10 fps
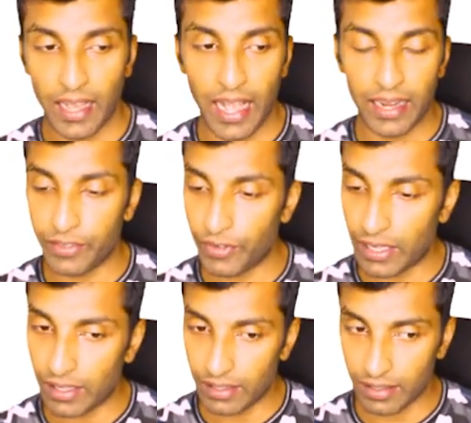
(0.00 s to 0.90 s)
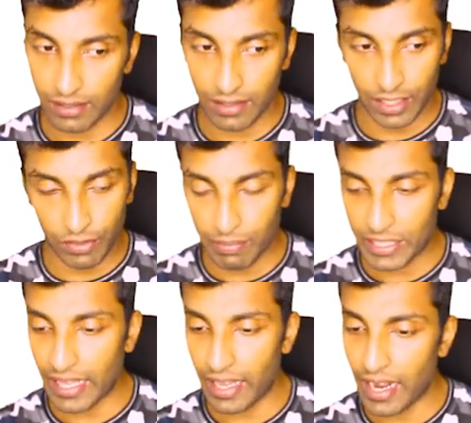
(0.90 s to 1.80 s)
And it will
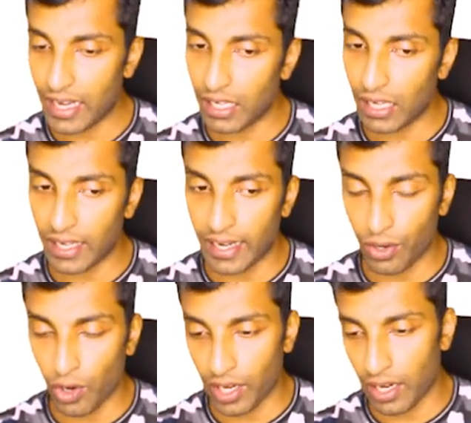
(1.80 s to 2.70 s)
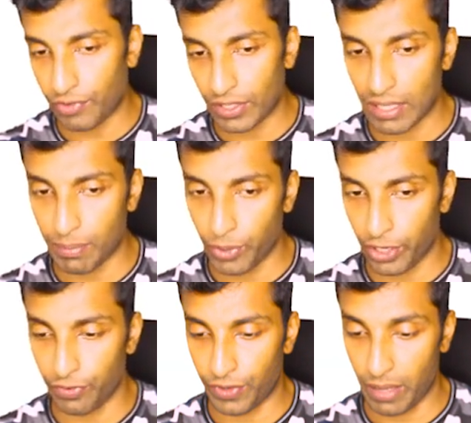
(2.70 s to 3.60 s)
be there and it will get rotten after some
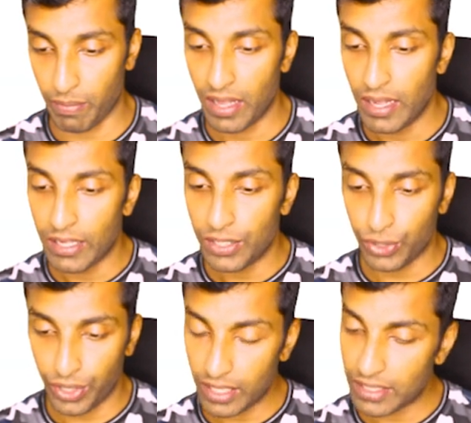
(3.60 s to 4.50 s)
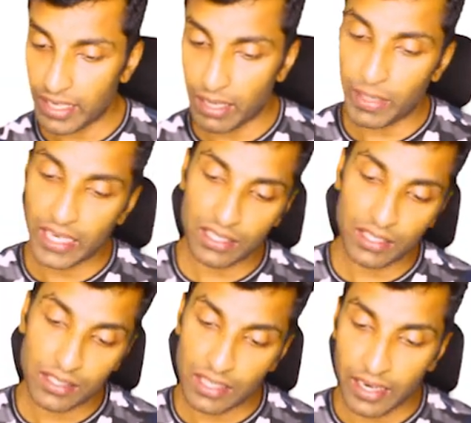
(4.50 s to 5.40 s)
point of time. So here the
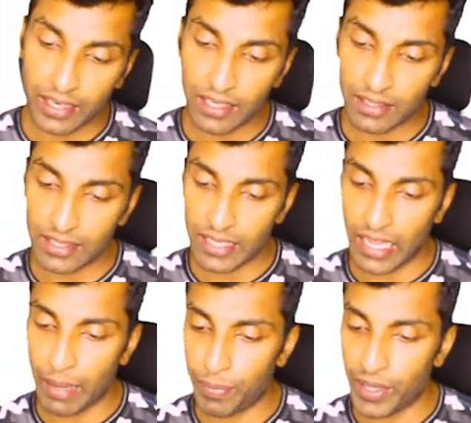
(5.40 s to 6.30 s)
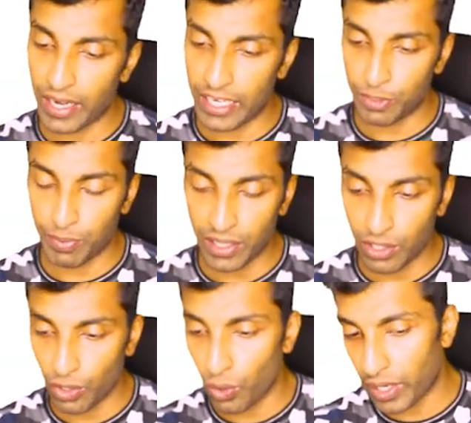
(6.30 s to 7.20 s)
recommendation is, under CAP
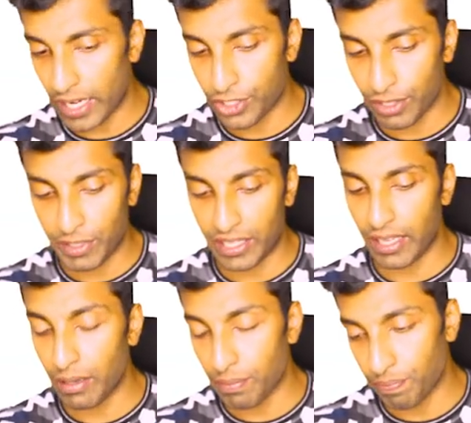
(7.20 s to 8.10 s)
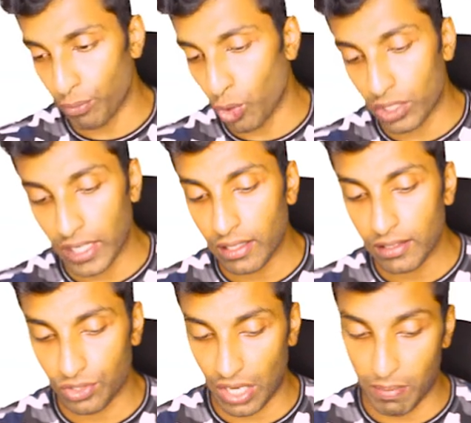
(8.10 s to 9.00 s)
arrangement, no grain should be there more
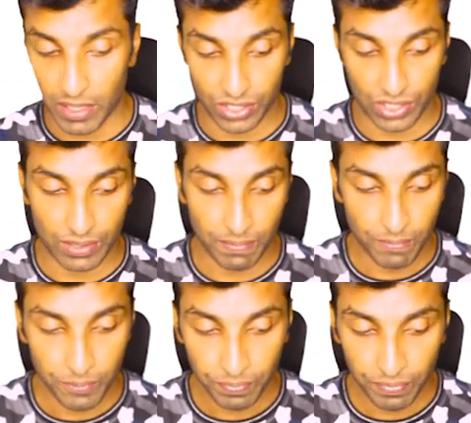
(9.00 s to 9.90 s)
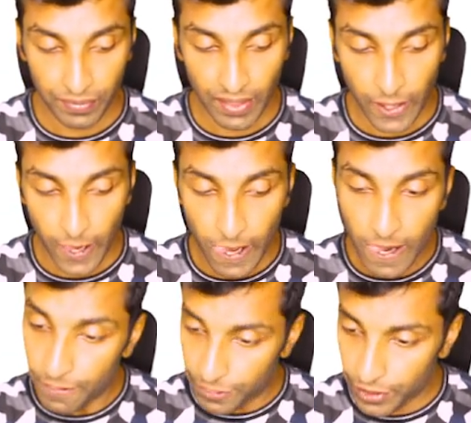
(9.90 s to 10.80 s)
than 3 months.
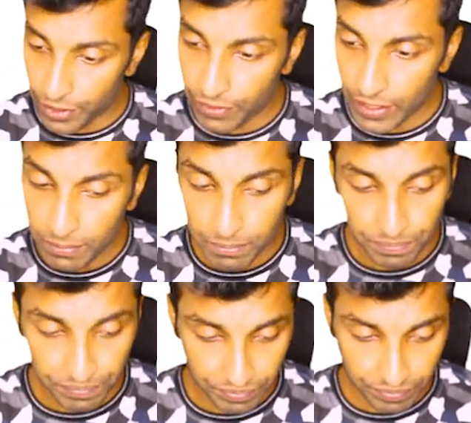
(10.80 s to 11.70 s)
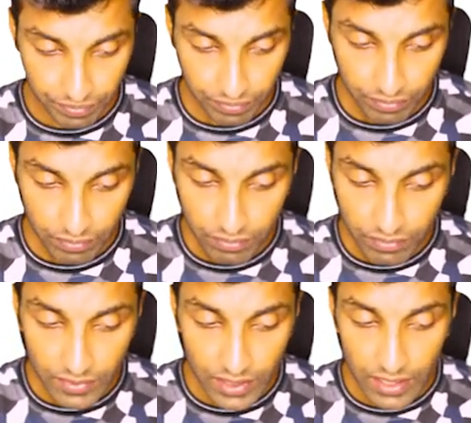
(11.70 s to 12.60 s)
Third one,
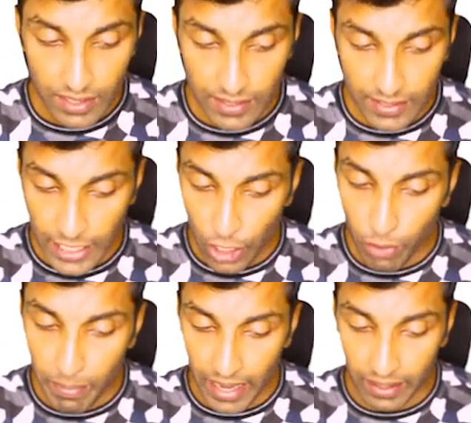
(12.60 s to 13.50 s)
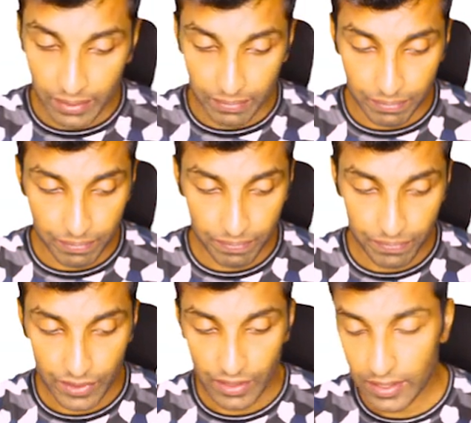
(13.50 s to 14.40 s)
silo bag.
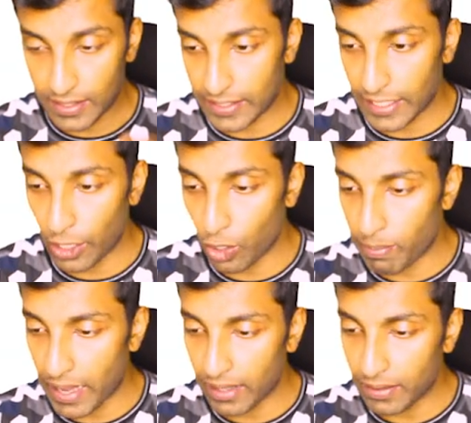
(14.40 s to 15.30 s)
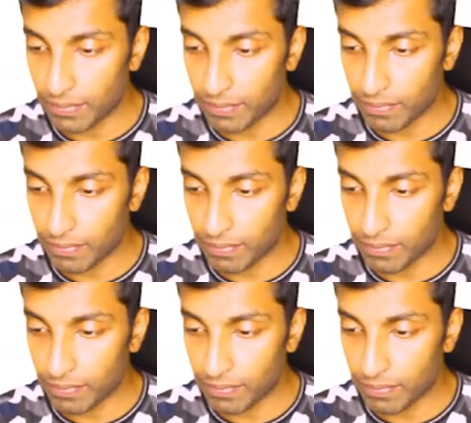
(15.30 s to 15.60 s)
Silo bag